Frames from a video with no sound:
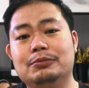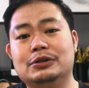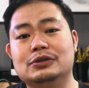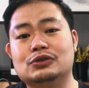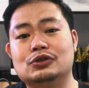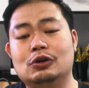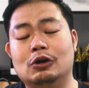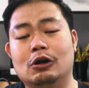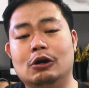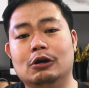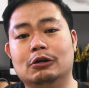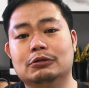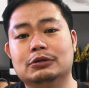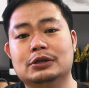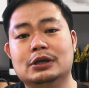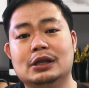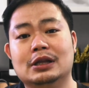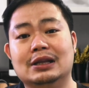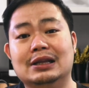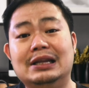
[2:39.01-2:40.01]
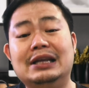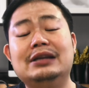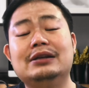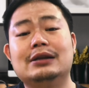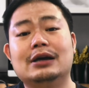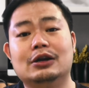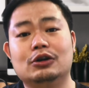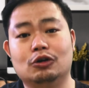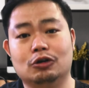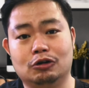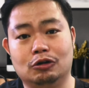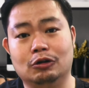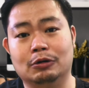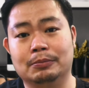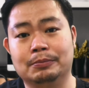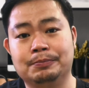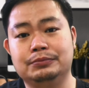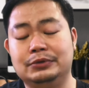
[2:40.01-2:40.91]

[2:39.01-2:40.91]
is called Lynda.com.